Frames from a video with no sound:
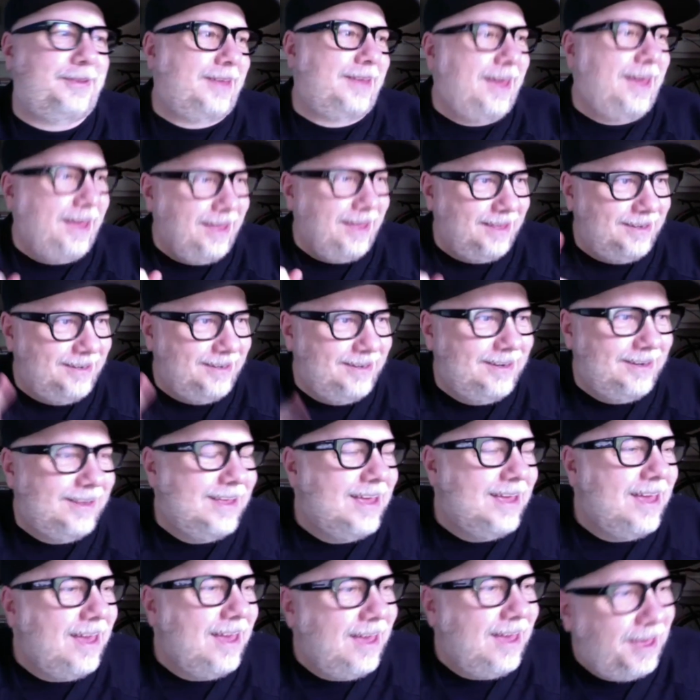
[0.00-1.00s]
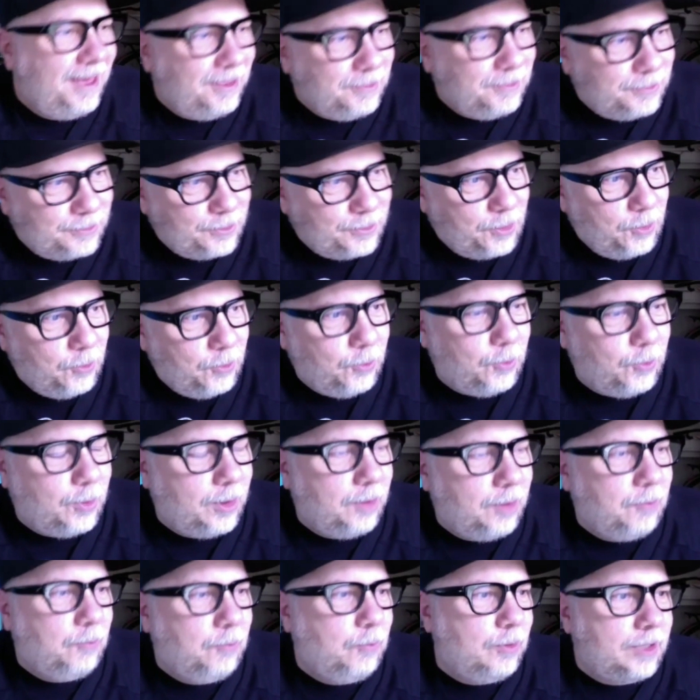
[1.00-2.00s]
And so
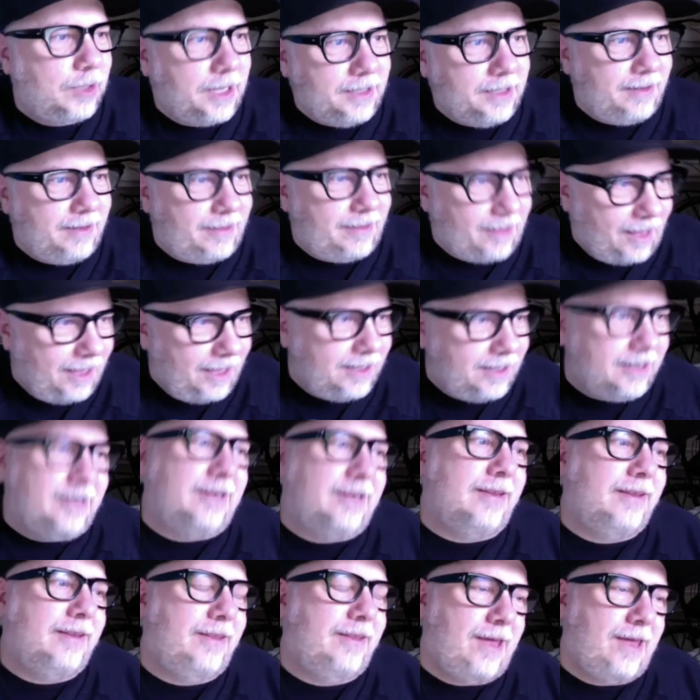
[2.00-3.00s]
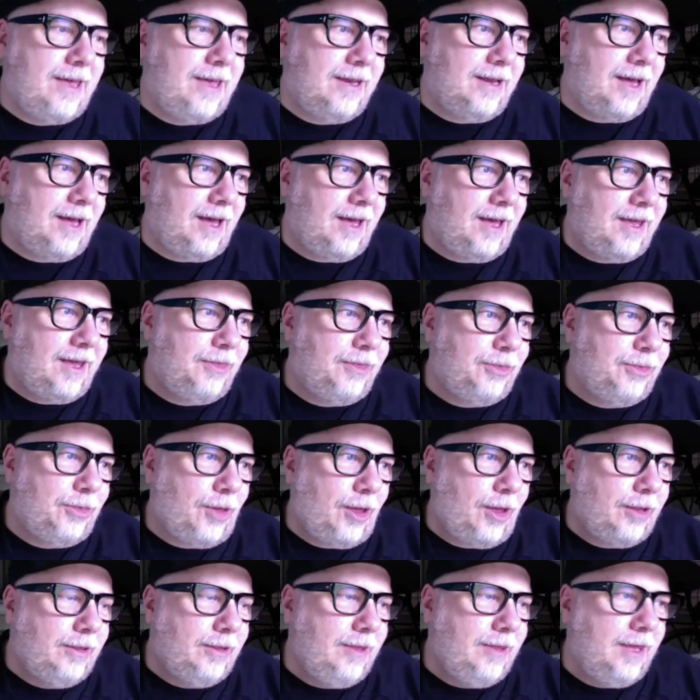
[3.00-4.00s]
what I decided is that I
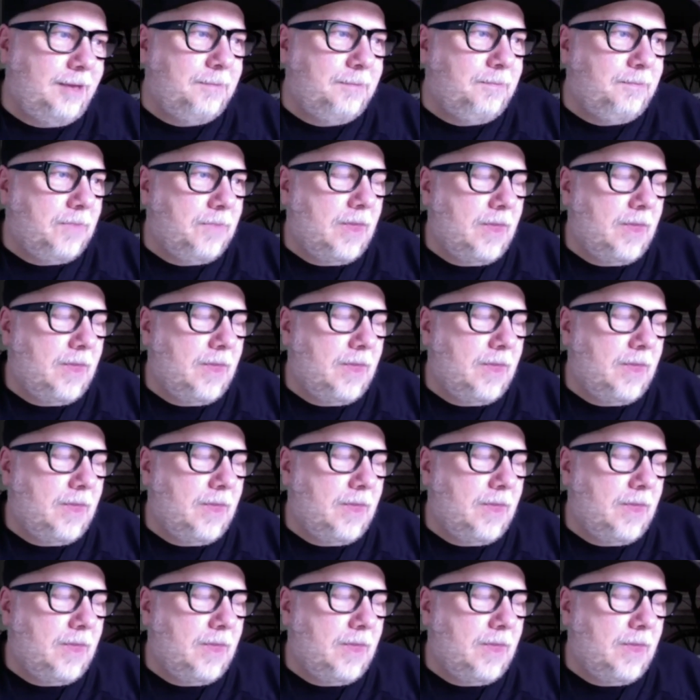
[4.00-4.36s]
thought that,